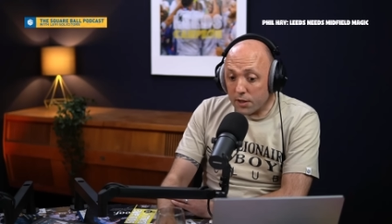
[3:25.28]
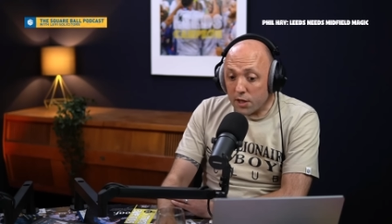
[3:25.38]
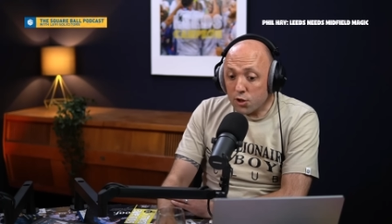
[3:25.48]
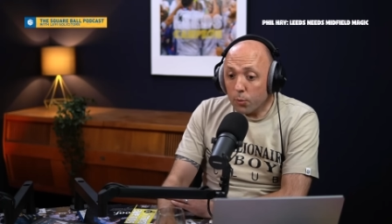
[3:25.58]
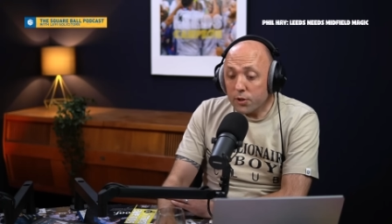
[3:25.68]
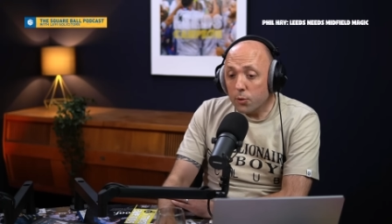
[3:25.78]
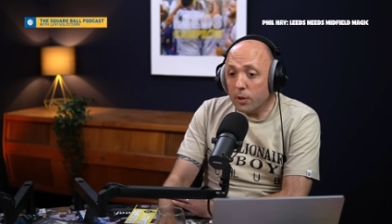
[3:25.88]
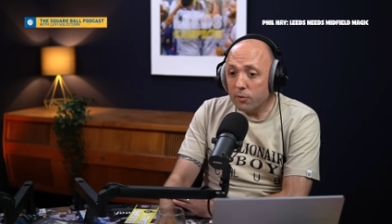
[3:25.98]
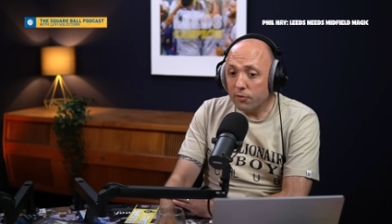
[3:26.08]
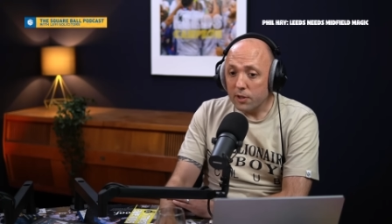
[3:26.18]
it's always the
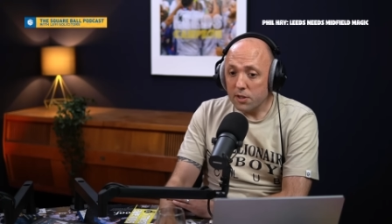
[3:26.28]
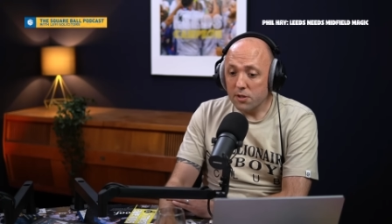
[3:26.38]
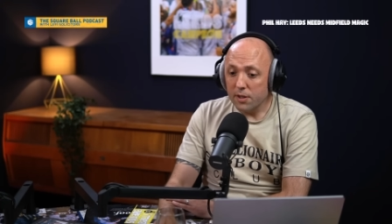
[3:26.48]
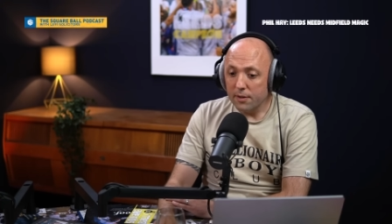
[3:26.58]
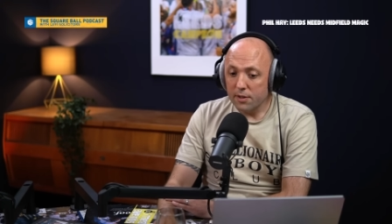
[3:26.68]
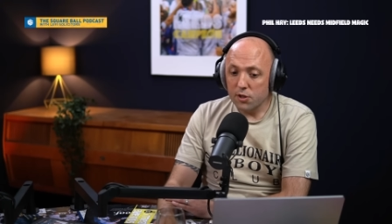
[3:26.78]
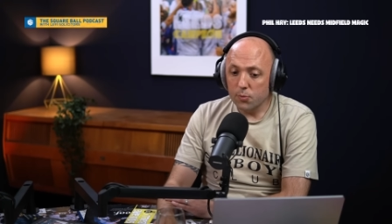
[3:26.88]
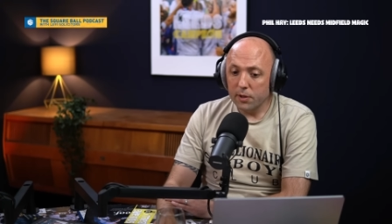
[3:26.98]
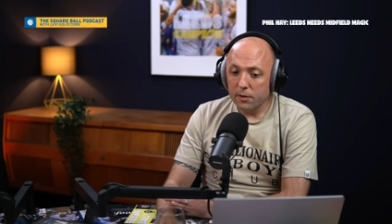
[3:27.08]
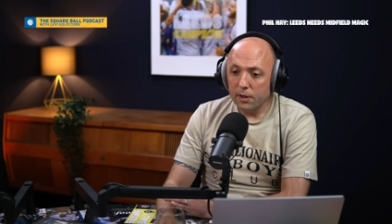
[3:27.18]
way with fees, isn't it? And this
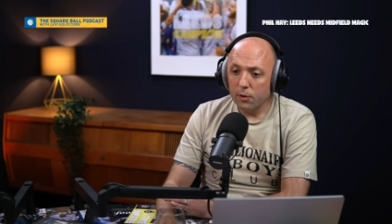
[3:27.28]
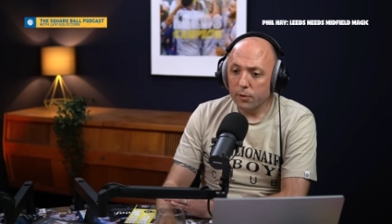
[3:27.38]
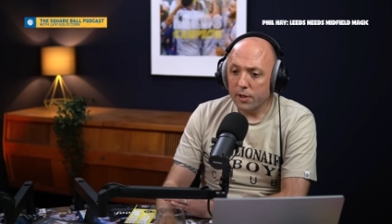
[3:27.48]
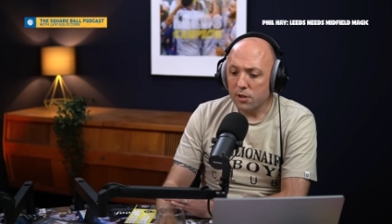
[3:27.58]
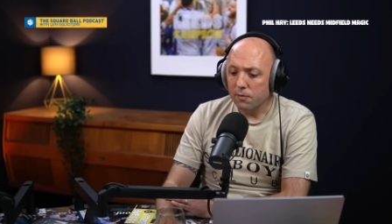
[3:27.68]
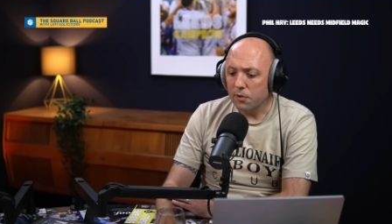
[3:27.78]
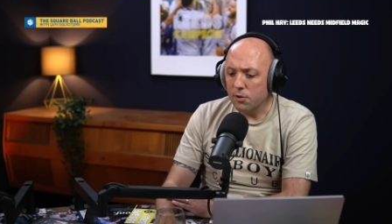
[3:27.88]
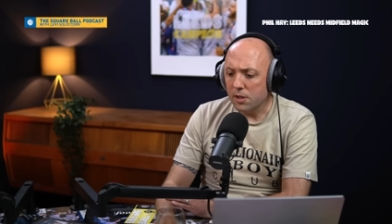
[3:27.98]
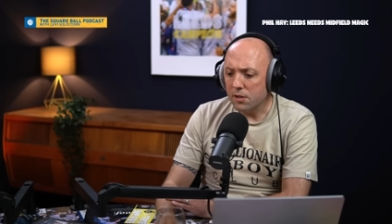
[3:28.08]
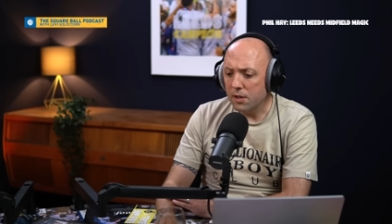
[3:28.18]
is where it all gets
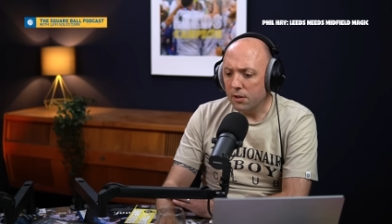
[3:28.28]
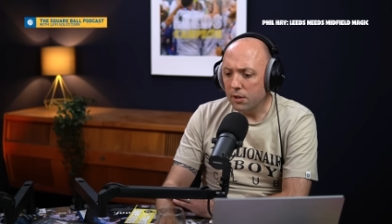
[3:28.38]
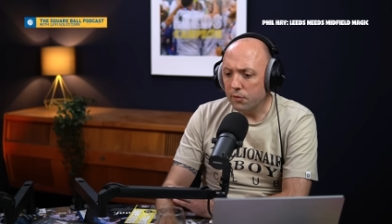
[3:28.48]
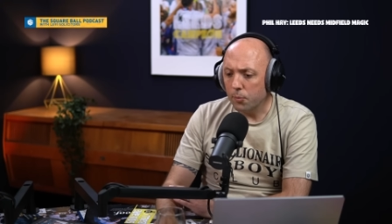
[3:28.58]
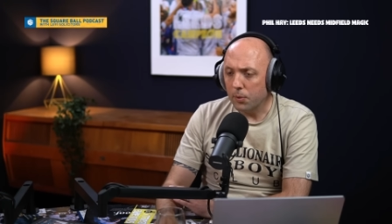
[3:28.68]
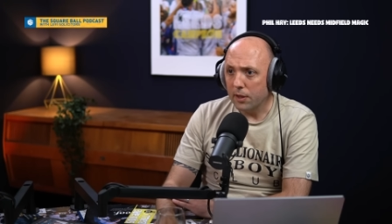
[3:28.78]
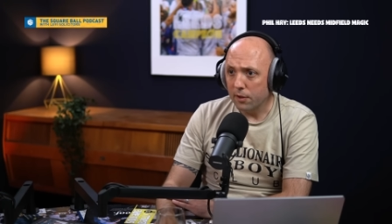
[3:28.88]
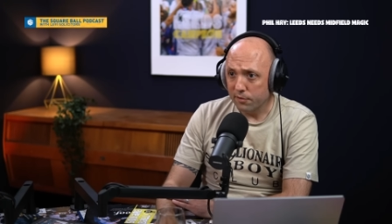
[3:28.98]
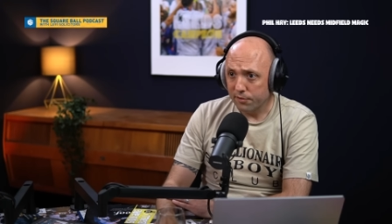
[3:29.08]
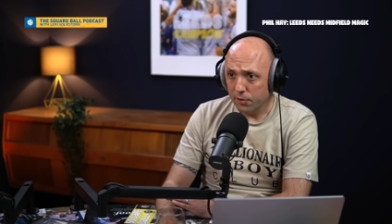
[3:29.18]
confusing, is that you never pay
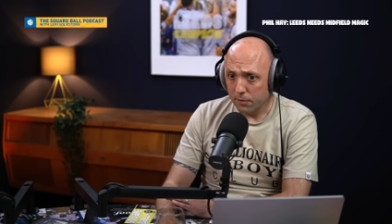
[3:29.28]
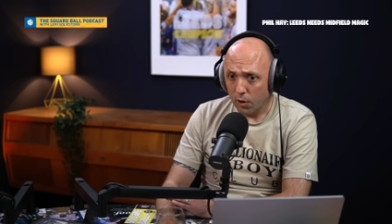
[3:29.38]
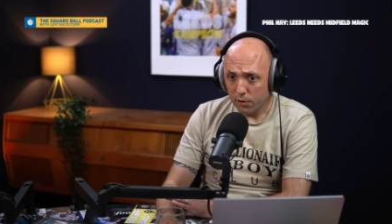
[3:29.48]
it up front,